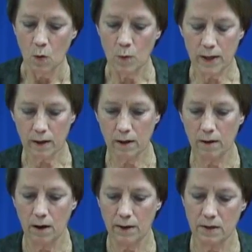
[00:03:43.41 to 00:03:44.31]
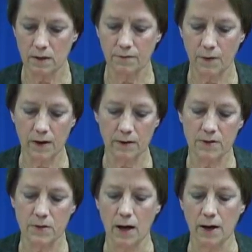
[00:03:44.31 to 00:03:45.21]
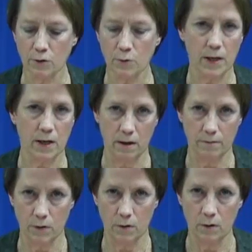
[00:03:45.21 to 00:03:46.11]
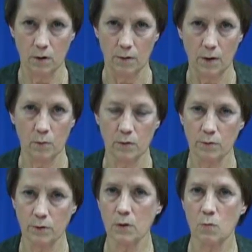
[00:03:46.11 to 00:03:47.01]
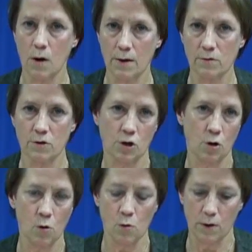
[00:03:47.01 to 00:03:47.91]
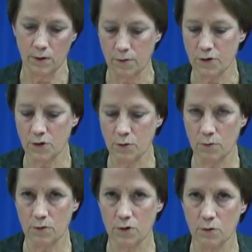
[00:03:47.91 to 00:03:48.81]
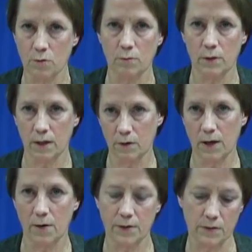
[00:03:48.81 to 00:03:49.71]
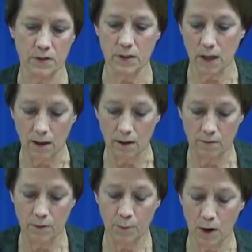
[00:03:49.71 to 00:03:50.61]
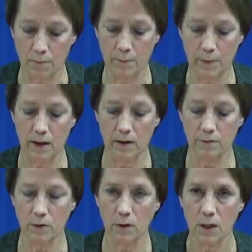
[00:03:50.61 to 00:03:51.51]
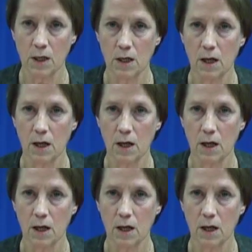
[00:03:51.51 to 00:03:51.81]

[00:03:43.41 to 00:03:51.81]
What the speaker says: we can identify a desired behavior that we really want Joe or another student to carry out instead of the problem behavior.